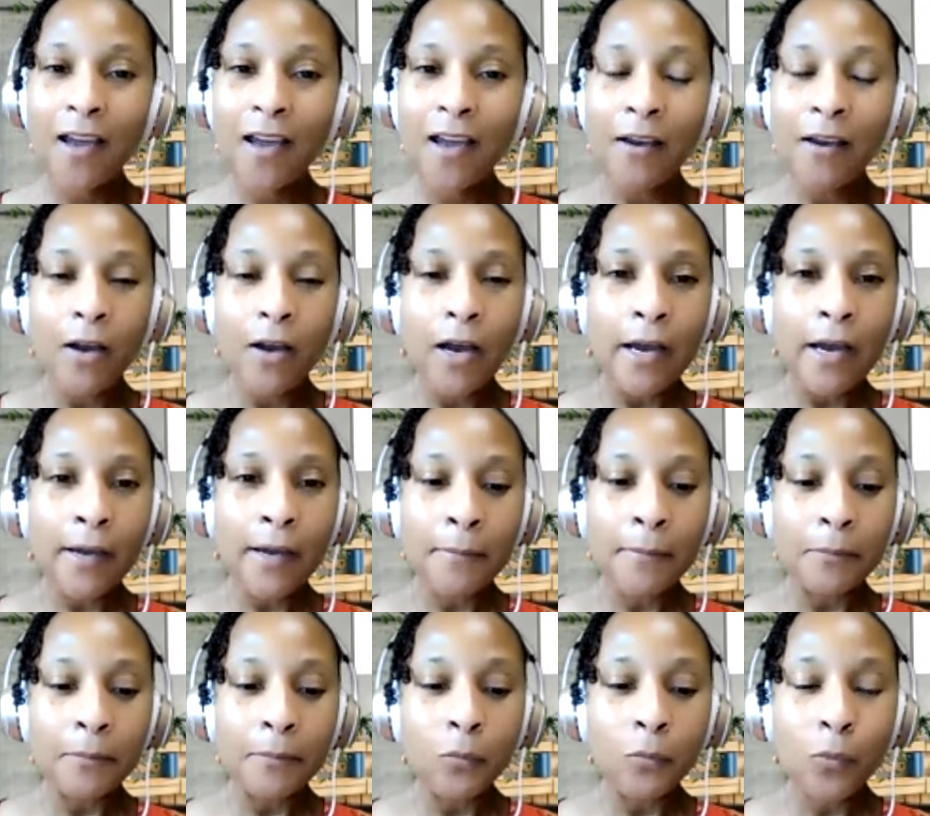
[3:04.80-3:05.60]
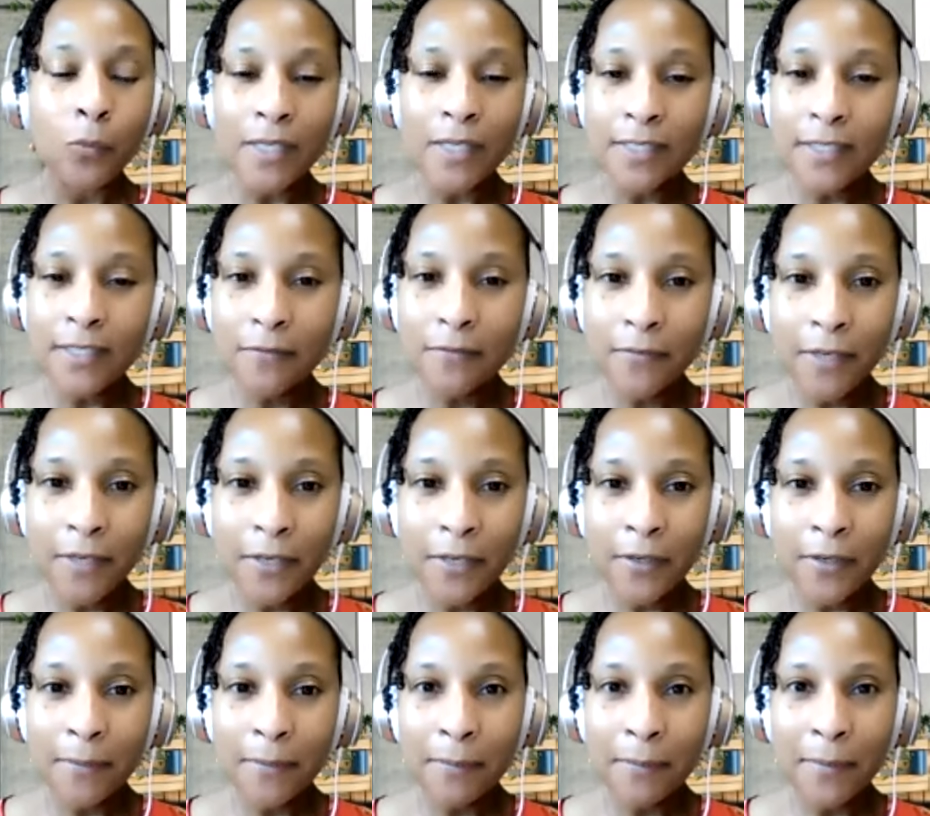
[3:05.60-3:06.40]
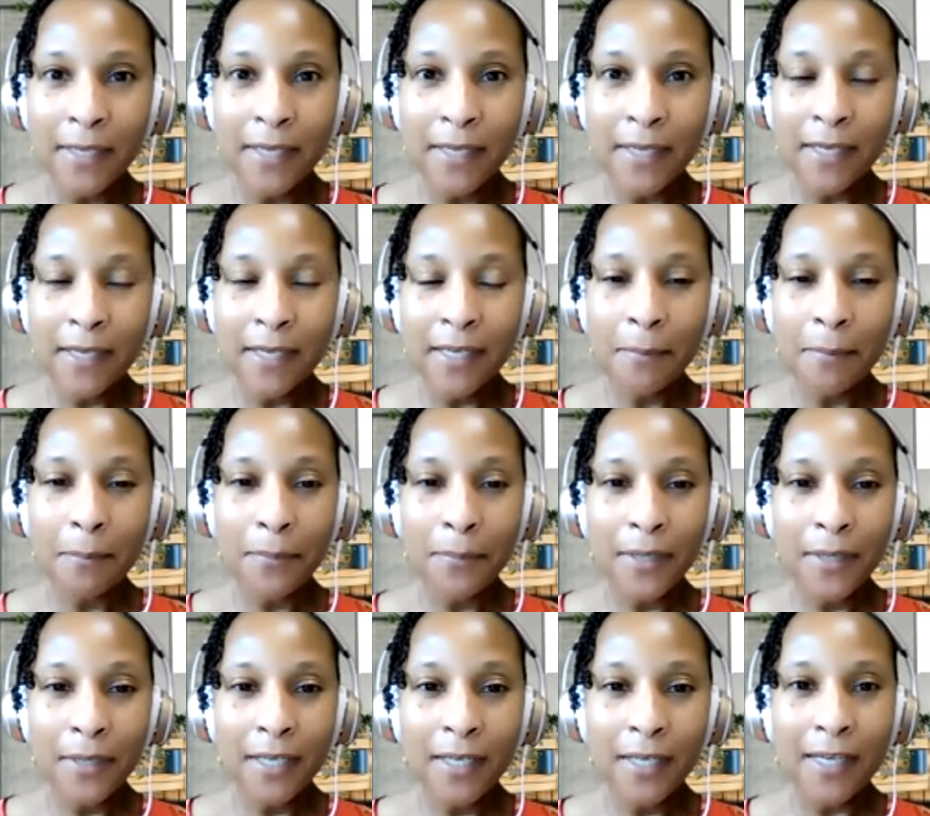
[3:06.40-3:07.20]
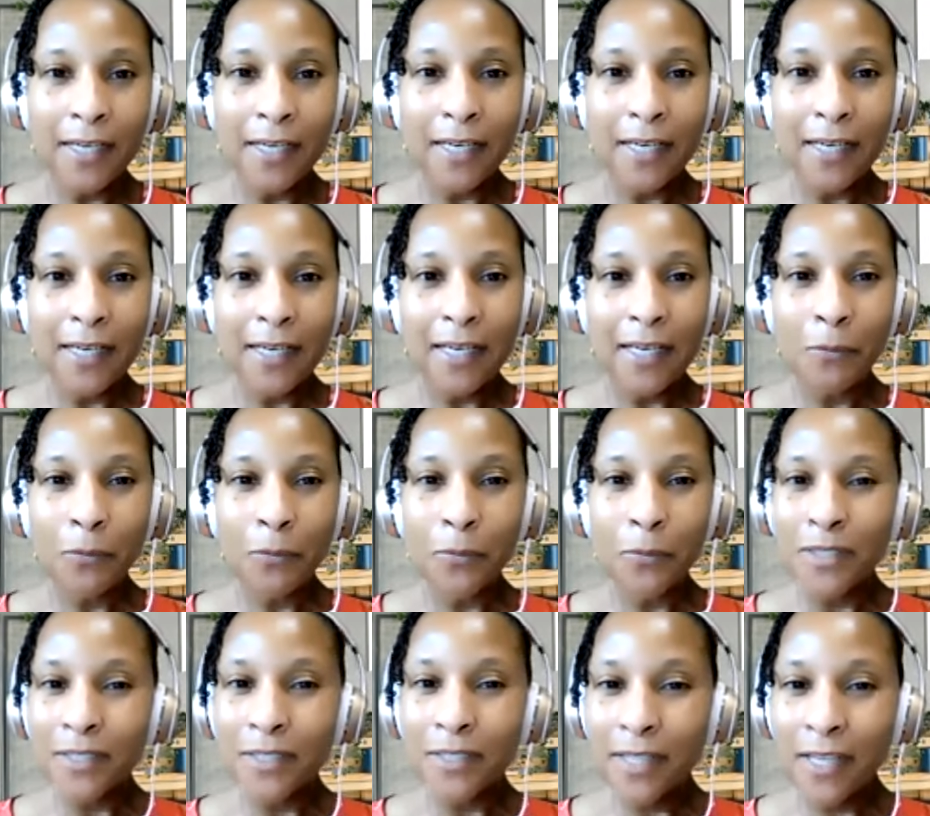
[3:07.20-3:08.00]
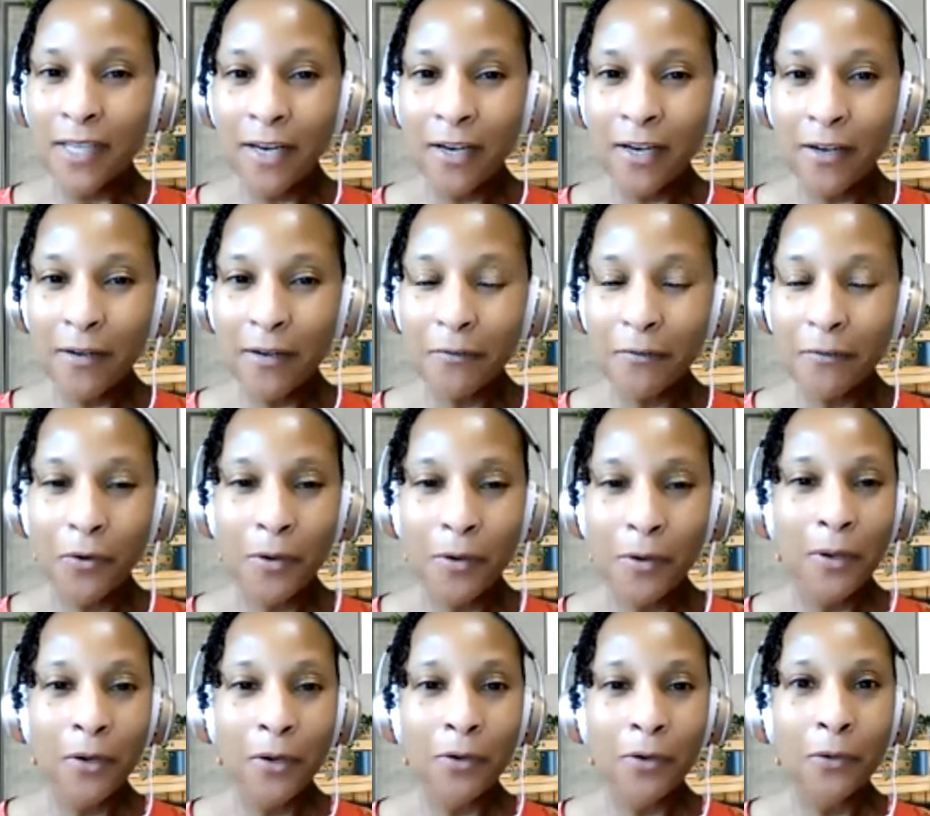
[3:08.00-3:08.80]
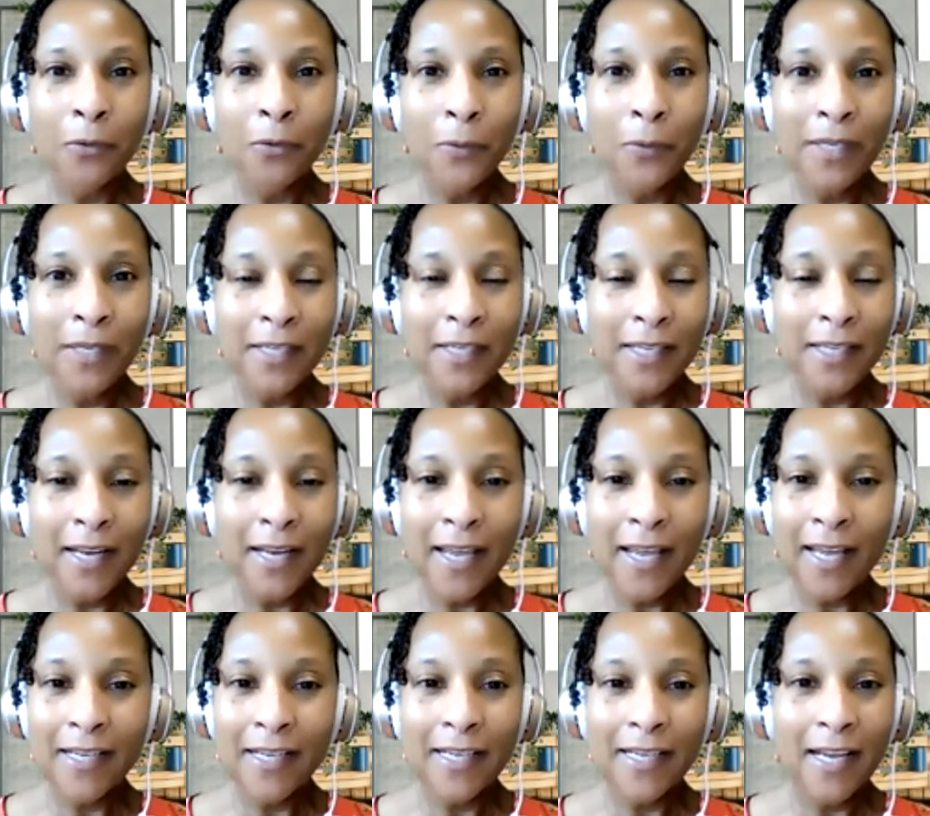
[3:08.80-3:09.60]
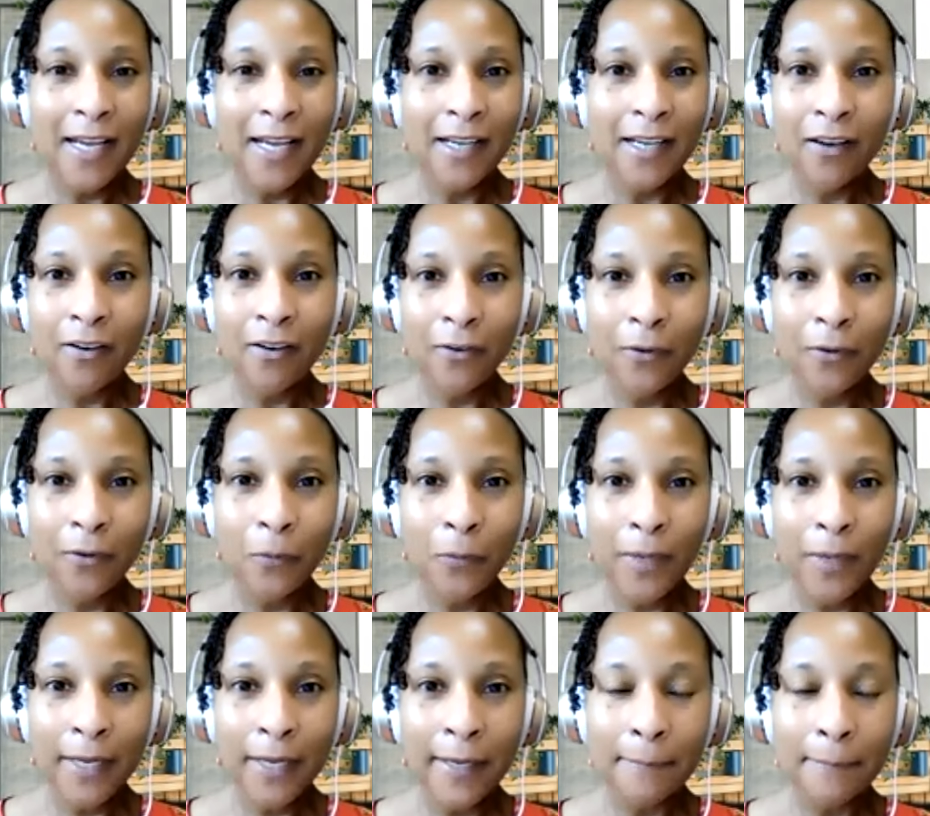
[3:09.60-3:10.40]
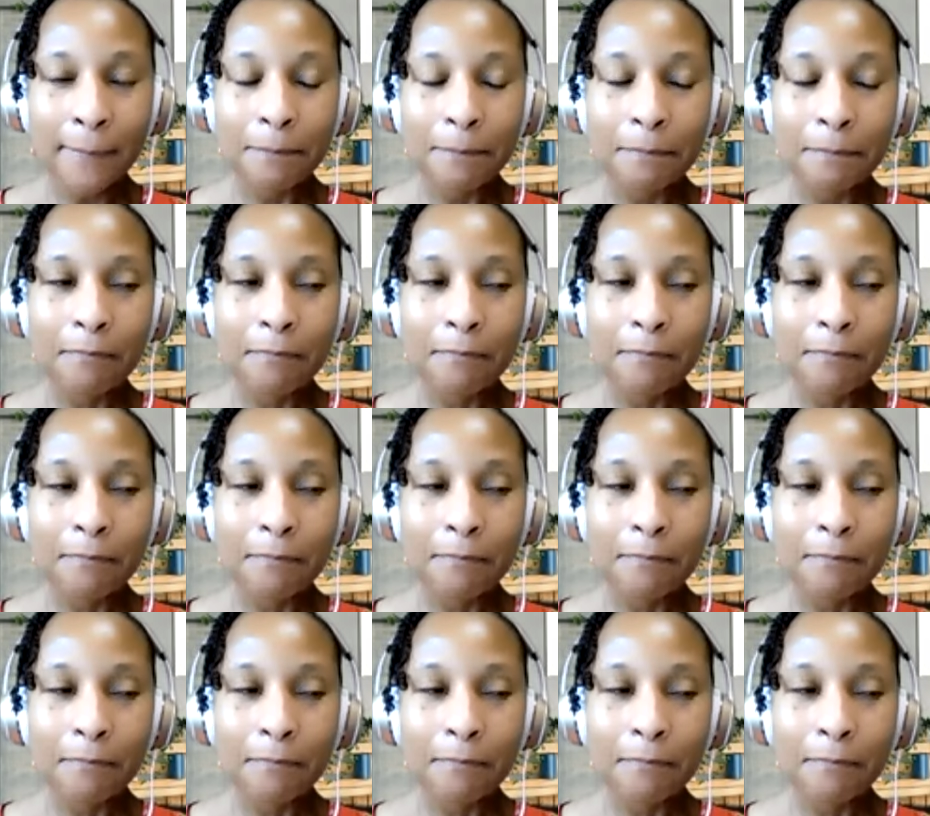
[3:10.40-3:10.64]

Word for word: um, wasn't very big, but it was there for about a week. It had not gone away.